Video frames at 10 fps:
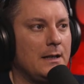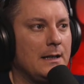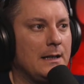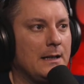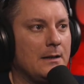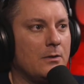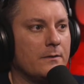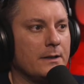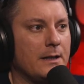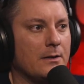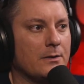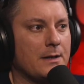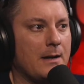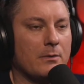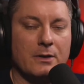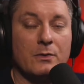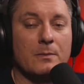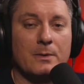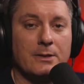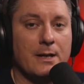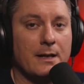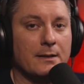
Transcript: over the years, I really do appreciate it.